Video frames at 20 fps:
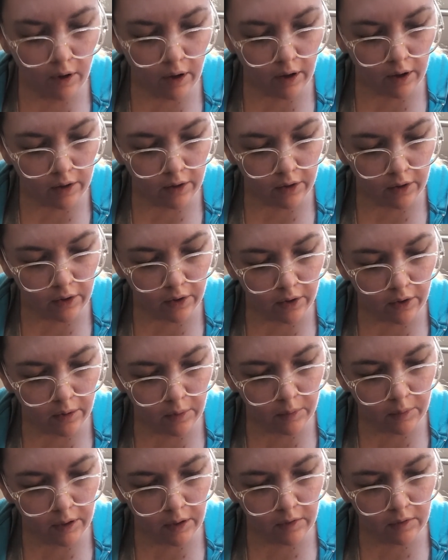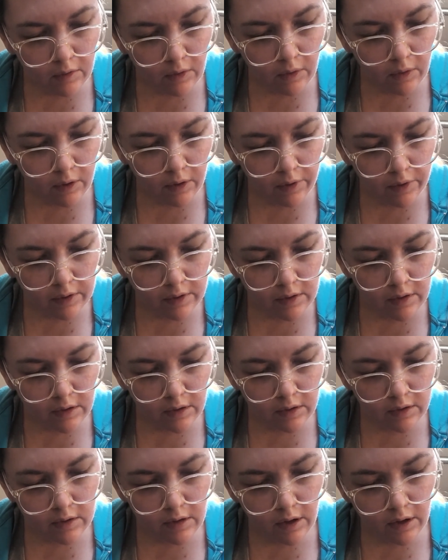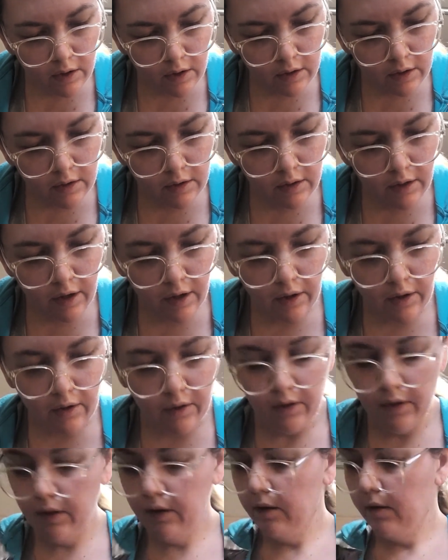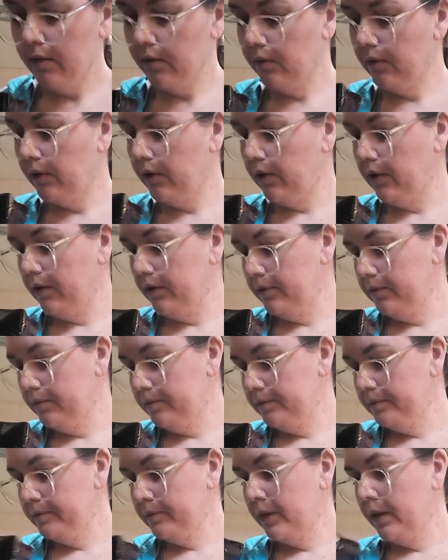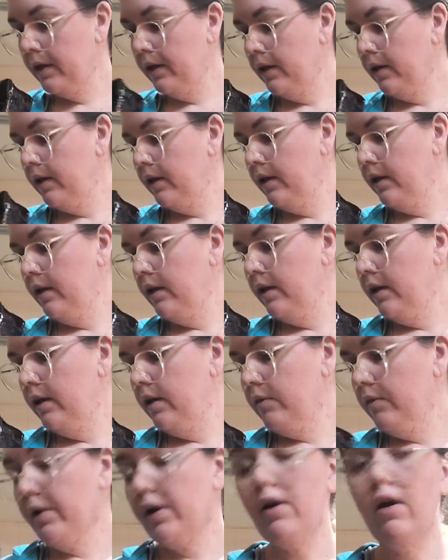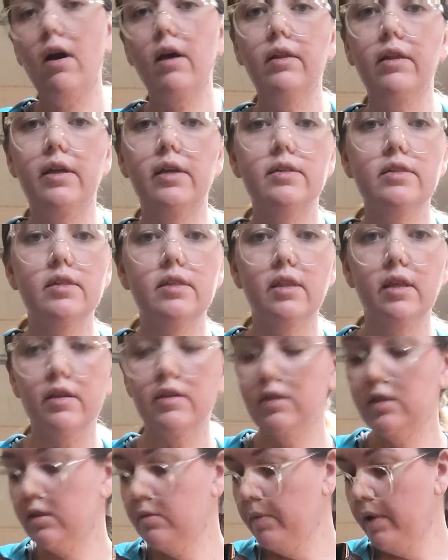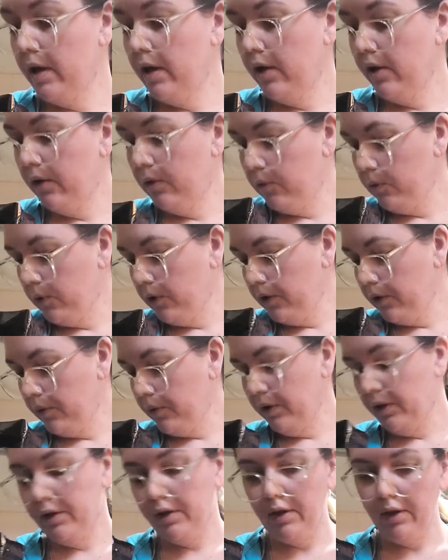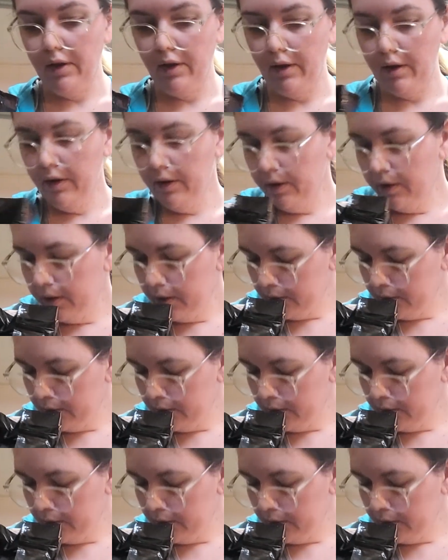little bit of oil residue. It's hard to tell. Well, regardless, they smell really, really good.